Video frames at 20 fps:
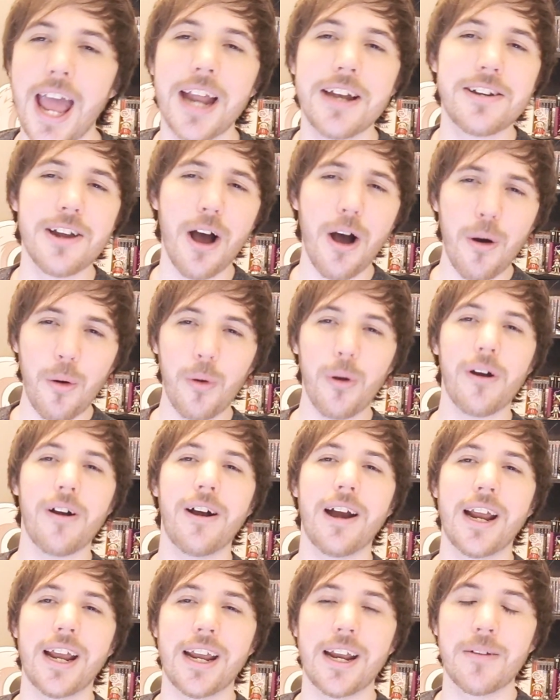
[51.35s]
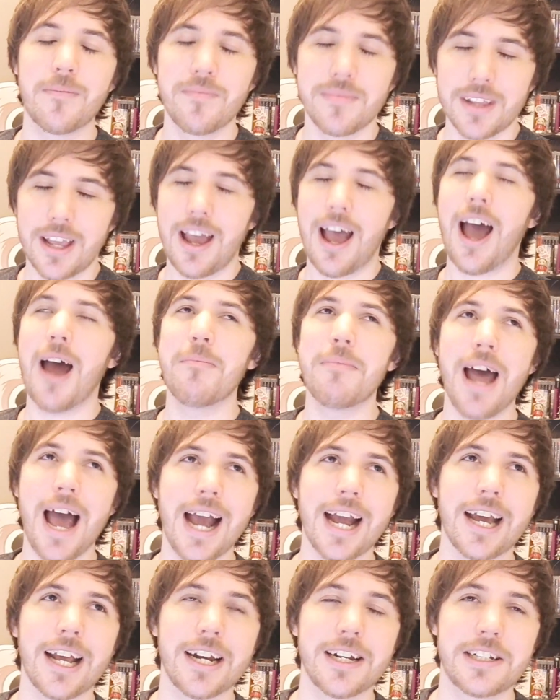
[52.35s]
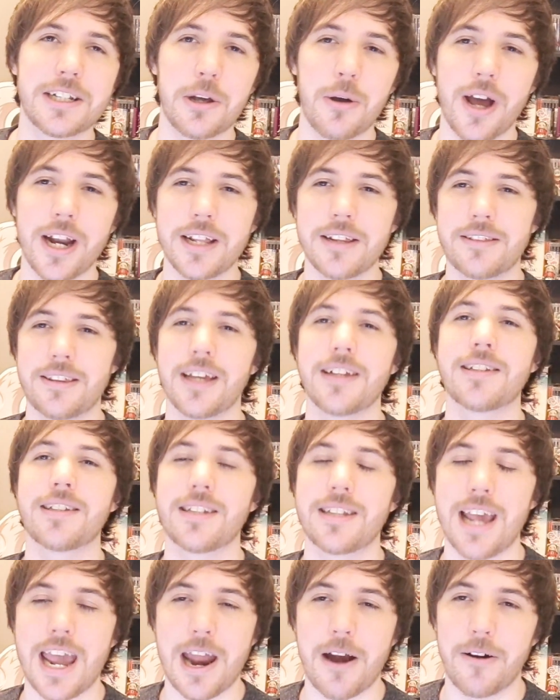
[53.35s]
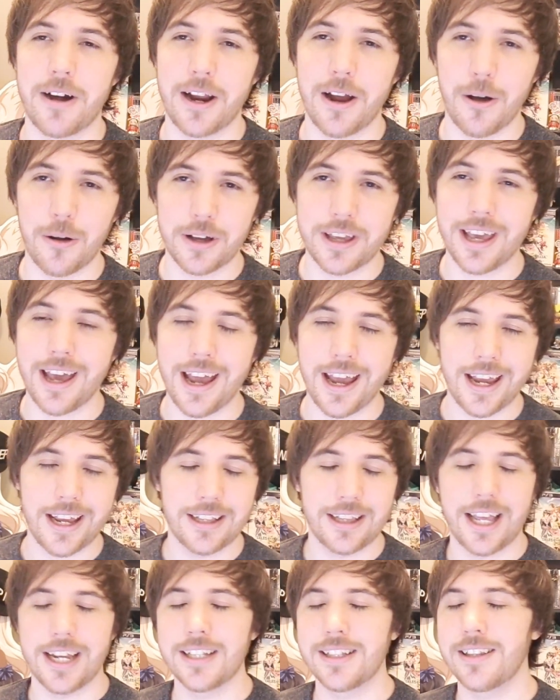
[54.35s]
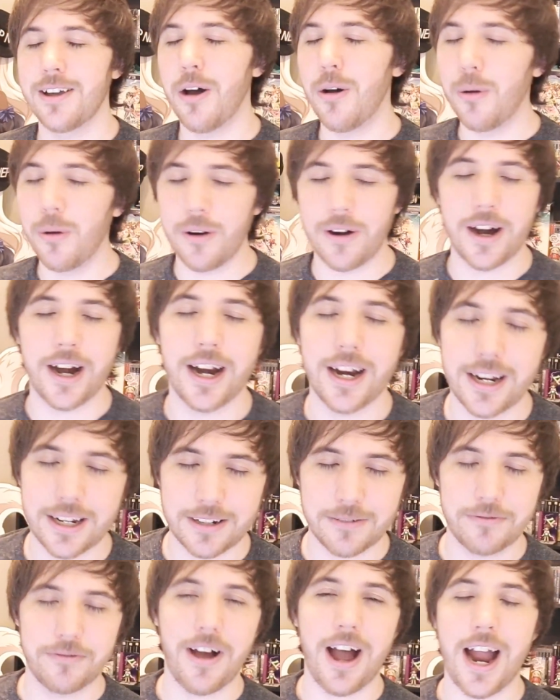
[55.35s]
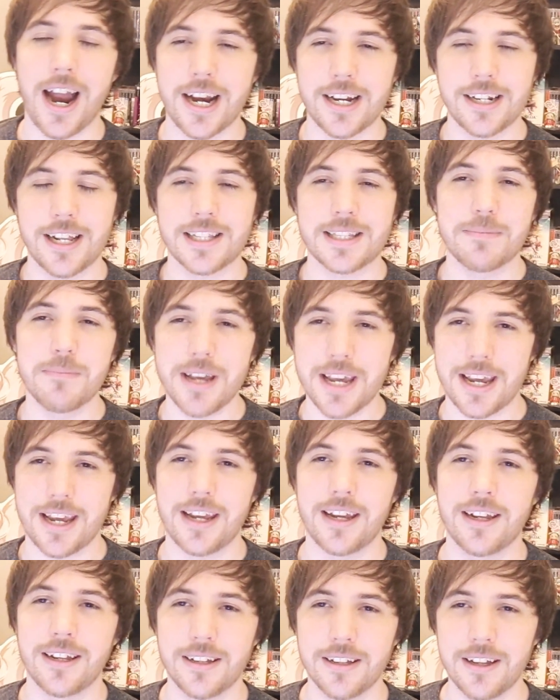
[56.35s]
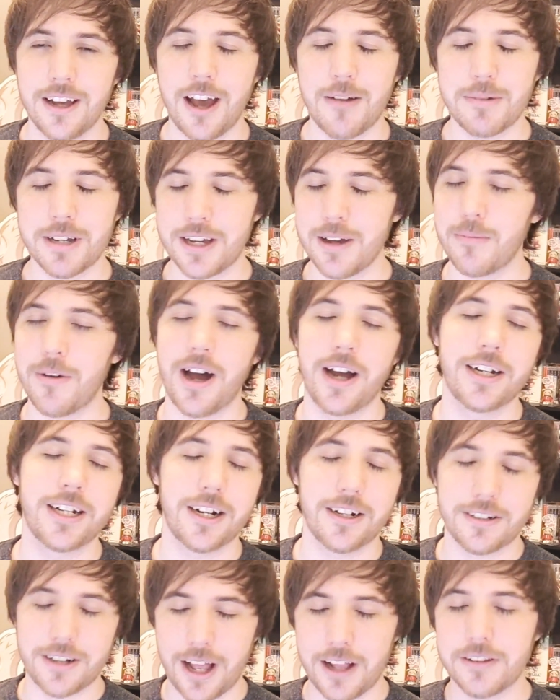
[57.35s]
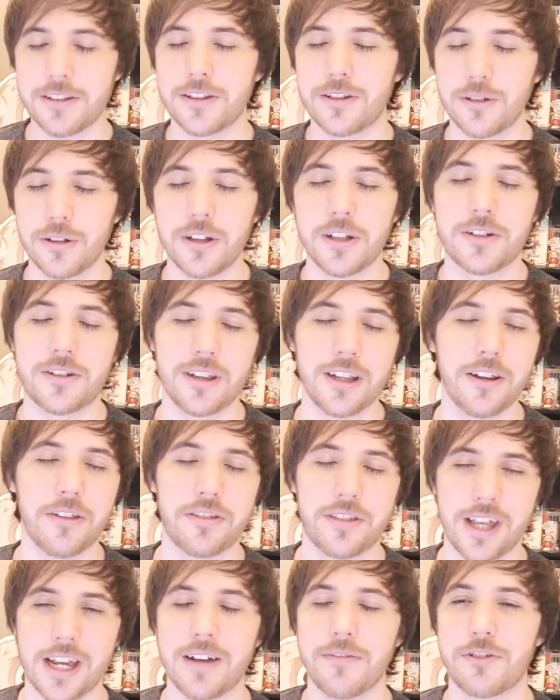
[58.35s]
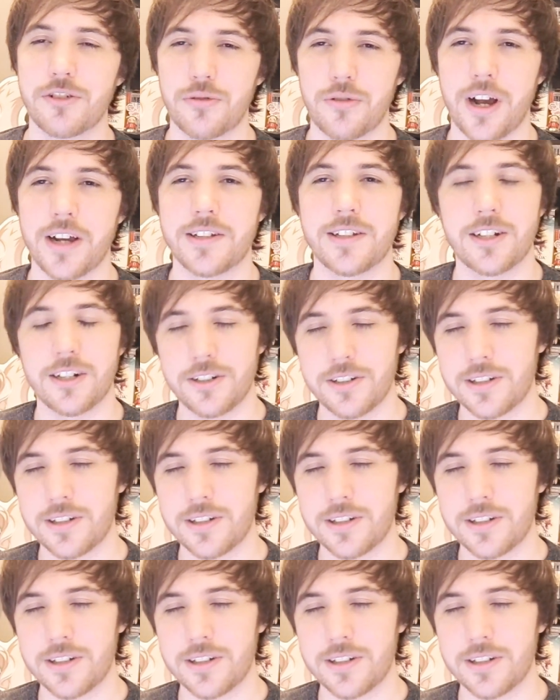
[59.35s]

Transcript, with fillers: And don't worry, I'm not gonna do anything scary, okay? Like, don't worry, you're fine, it's me. I mean, come on here. I'll do a little thing of trust here.